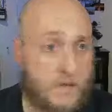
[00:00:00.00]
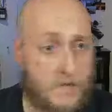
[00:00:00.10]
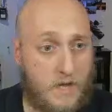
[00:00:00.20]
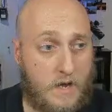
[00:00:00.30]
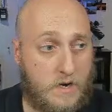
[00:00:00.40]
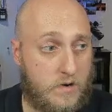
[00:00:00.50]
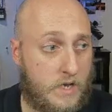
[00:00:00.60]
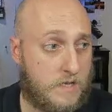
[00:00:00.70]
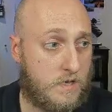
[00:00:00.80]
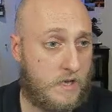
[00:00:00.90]
click that, it'll
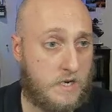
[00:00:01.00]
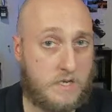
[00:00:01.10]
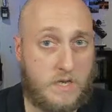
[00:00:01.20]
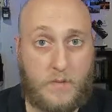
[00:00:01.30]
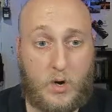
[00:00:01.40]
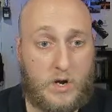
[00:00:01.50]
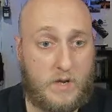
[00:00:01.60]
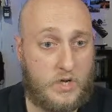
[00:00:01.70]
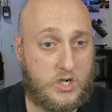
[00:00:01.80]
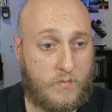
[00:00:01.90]
get the latest APOD
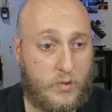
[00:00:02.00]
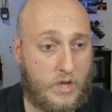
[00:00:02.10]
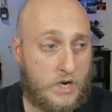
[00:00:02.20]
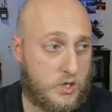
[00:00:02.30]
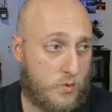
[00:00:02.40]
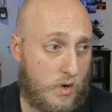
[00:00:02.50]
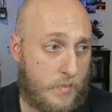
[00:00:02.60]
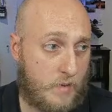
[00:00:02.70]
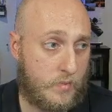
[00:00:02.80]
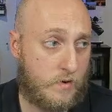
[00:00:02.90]
image and put that as your
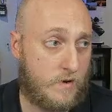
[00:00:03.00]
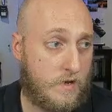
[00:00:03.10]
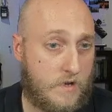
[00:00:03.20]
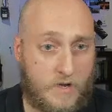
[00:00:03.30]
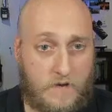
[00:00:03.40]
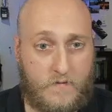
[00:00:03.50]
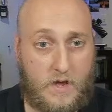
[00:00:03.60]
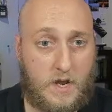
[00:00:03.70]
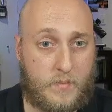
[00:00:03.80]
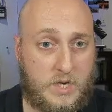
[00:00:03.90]
wallpaper, if
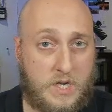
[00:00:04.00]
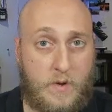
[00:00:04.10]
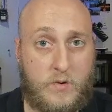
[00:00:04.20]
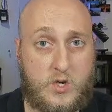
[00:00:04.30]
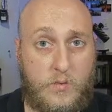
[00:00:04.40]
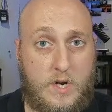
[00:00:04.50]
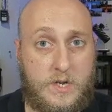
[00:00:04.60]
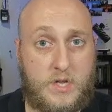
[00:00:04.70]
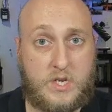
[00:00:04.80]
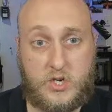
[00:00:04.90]
that happens to be what you want.
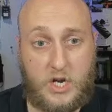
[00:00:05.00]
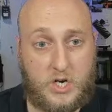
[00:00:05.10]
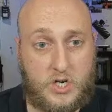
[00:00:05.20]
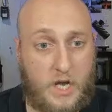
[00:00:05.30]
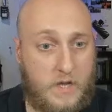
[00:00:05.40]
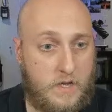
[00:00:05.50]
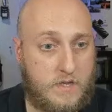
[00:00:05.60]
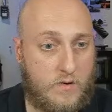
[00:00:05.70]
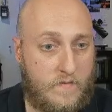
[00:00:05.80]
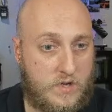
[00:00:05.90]
And this will change daily
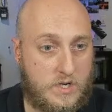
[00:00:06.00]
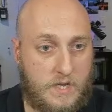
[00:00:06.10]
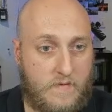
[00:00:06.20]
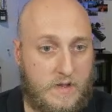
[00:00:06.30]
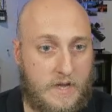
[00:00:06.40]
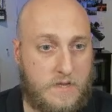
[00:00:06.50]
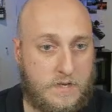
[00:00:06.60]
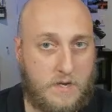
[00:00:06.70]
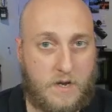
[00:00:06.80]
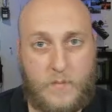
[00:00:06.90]
too. If you just leave it like
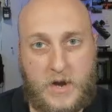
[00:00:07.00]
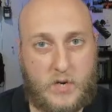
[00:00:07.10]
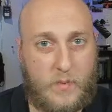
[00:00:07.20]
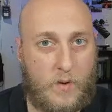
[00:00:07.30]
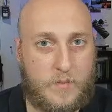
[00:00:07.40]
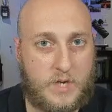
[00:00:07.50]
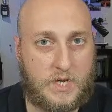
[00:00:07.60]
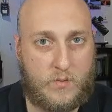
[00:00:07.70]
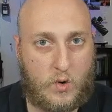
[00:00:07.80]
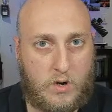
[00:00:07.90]
this, you come back to my website
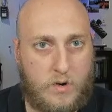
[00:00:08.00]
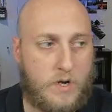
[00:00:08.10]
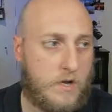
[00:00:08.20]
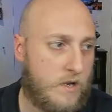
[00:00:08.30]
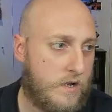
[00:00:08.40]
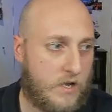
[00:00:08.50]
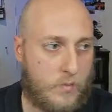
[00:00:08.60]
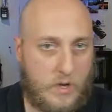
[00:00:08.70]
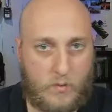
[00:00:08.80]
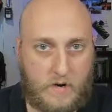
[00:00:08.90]
tomorrow, it'll
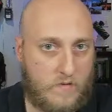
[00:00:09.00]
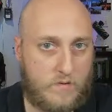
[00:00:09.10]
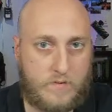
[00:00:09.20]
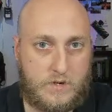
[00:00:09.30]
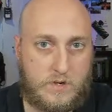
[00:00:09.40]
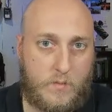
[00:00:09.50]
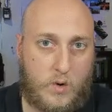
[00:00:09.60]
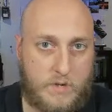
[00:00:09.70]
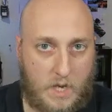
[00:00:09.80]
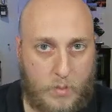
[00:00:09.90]
be whatever
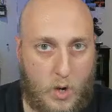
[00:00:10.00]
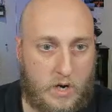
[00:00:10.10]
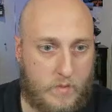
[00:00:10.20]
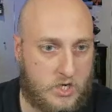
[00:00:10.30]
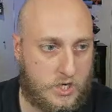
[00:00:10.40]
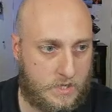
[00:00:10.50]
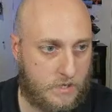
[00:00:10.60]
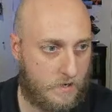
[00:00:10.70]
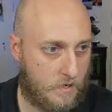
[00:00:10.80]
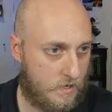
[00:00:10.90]
tomorrow's APOD image is.
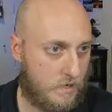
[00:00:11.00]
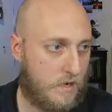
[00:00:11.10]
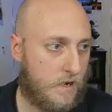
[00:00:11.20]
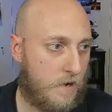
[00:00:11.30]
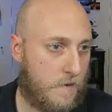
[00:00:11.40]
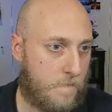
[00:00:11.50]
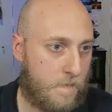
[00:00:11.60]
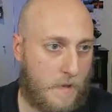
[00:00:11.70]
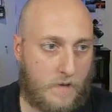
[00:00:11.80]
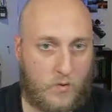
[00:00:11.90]

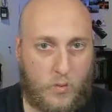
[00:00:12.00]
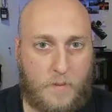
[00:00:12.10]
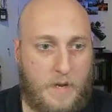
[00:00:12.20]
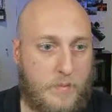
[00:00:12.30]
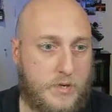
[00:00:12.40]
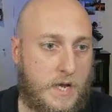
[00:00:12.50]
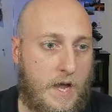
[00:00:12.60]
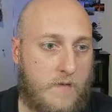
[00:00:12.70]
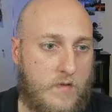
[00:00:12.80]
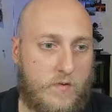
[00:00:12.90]
Other wallpapers I
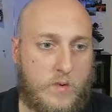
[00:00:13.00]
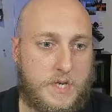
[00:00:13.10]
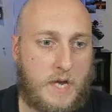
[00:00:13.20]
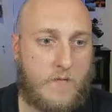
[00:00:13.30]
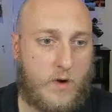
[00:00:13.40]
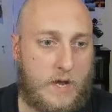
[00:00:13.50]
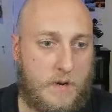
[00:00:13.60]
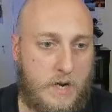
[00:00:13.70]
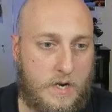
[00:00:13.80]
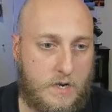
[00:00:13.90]
have, the other ones I have are
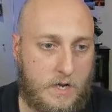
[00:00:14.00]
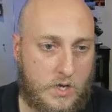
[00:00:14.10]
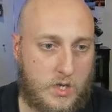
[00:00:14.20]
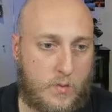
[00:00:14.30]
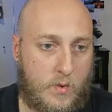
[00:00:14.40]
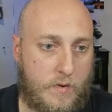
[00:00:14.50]
animated. So the one